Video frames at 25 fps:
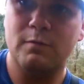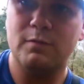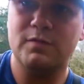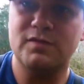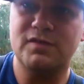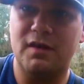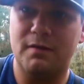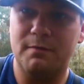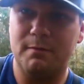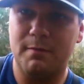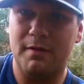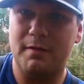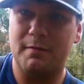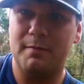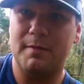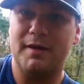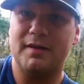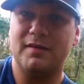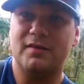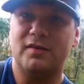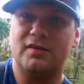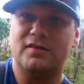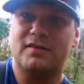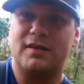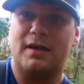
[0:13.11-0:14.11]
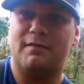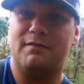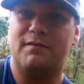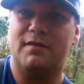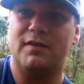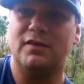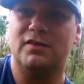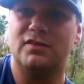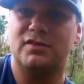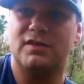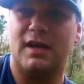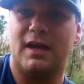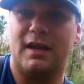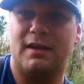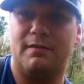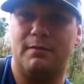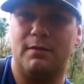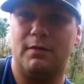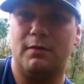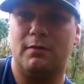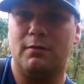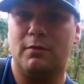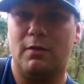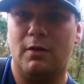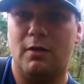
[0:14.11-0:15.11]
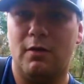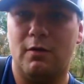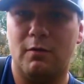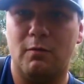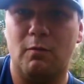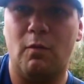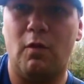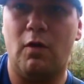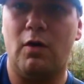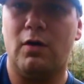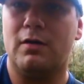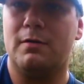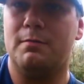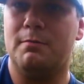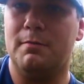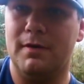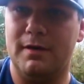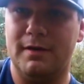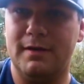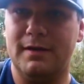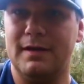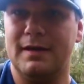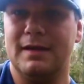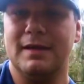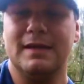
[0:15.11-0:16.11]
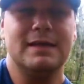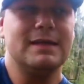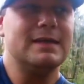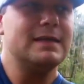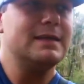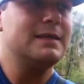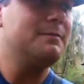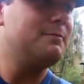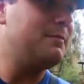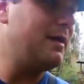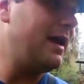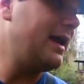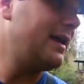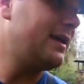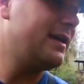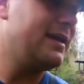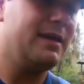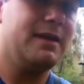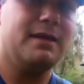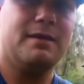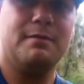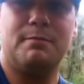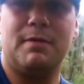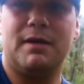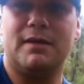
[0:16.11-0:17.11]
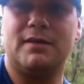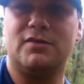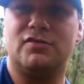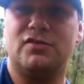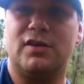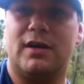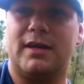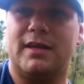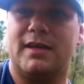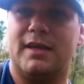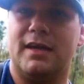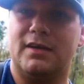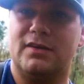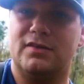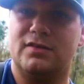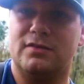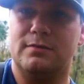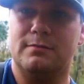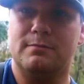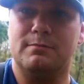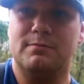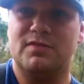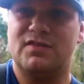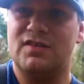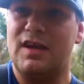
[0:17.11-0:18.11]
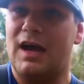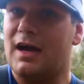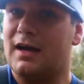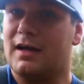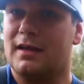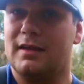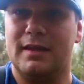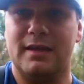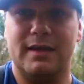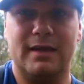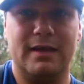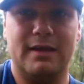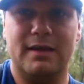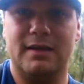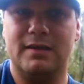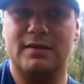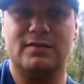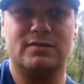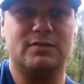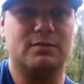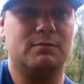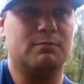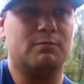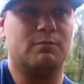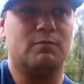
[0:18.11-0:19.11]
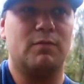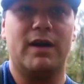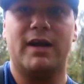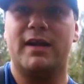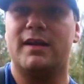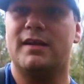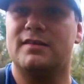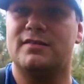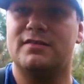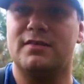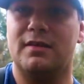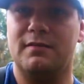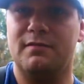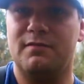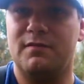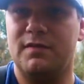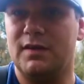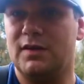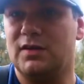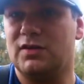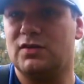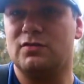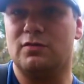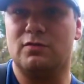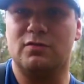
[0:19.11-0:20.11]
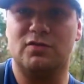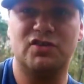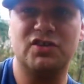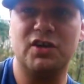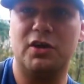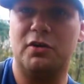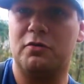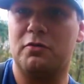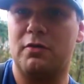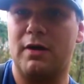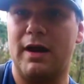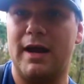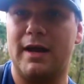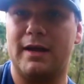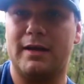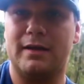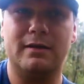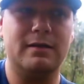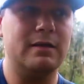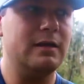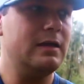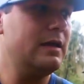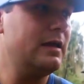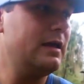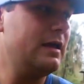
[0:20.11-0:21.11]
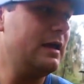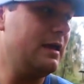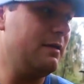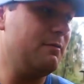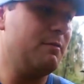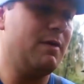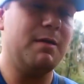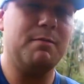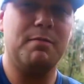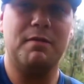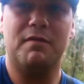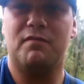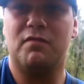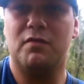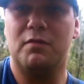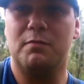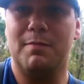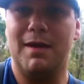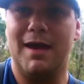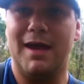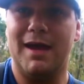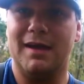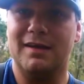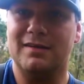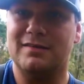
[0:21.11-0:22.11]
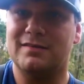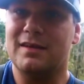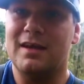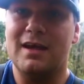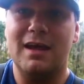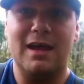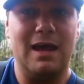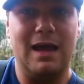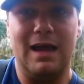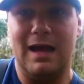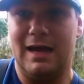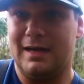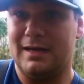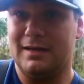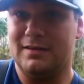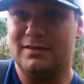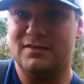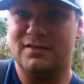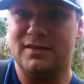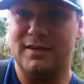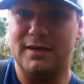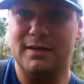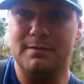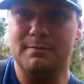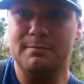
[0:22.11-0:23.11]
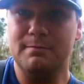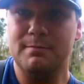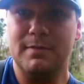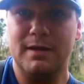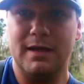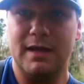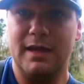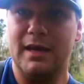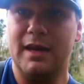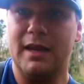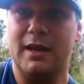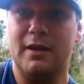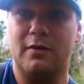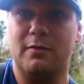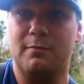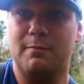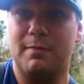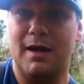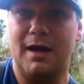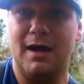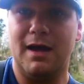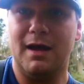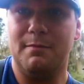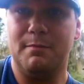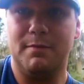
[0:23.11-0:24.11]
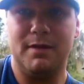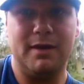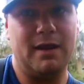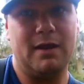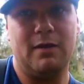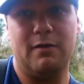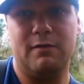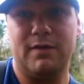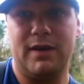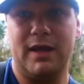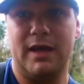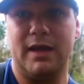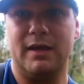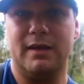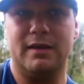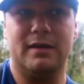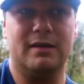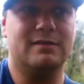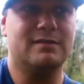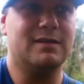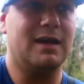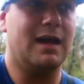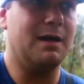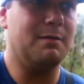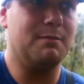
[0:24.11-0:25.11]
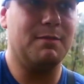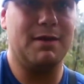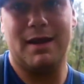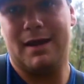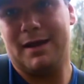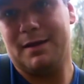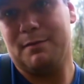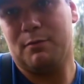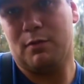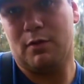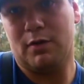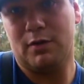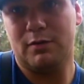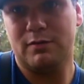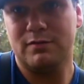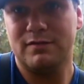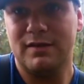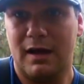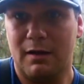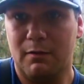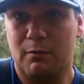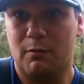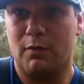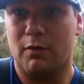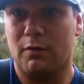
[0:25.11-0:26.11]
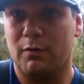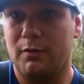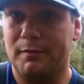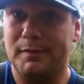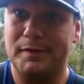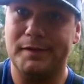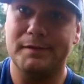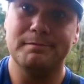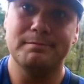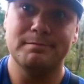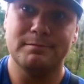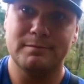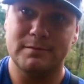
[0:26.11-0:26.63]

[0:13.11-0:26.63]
What's up everybody? Just got finished kind of a little long walk, but back here about to try to catch some sac a lait, some red sunfish or shell cracker, and maybe a few bass. I can see them and hear them behind me. They over there hitting the top, but I ain't brought no top water with me.